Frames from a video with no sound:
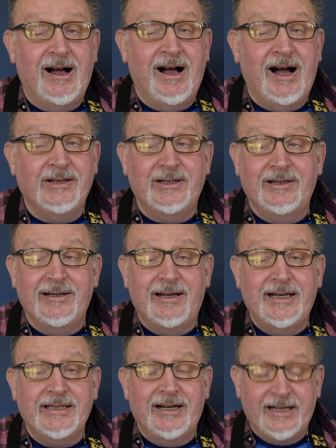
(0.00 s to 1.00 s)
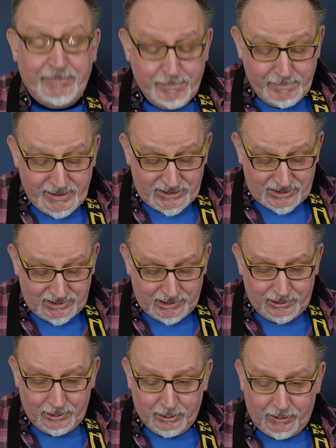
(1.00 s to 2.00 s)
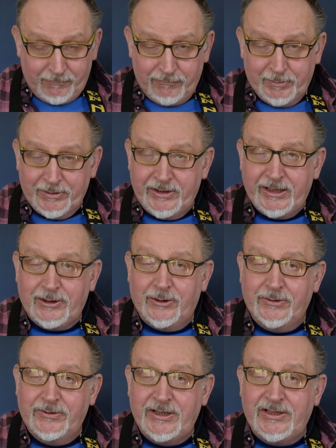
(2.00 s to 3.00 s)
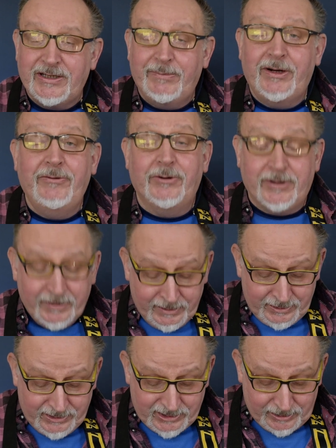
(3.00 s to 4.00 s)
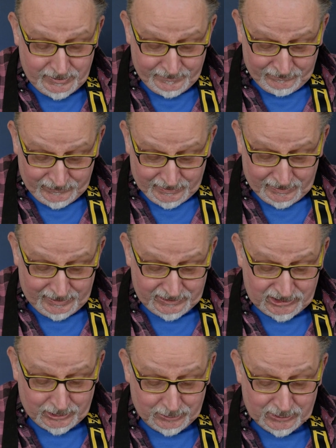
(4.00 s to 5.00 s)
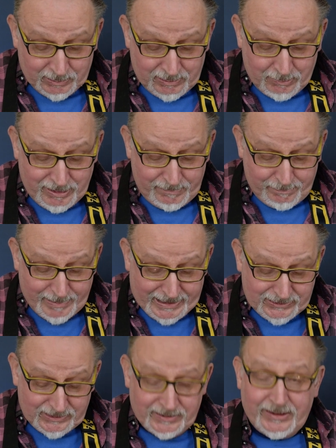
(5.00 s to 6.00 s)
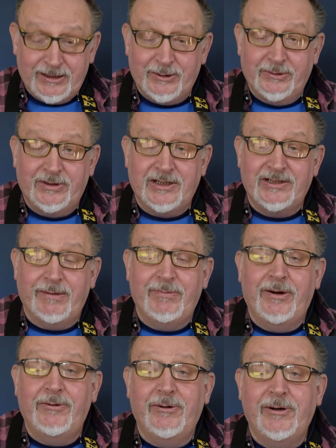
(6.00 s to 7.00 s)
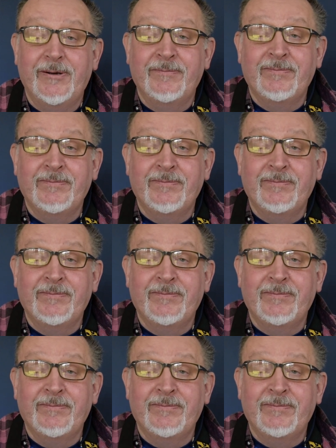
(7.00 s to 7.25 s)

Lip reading: I didn't like. I missed the look from the Nikon D700, so I sold them and went back to the Nikon D700.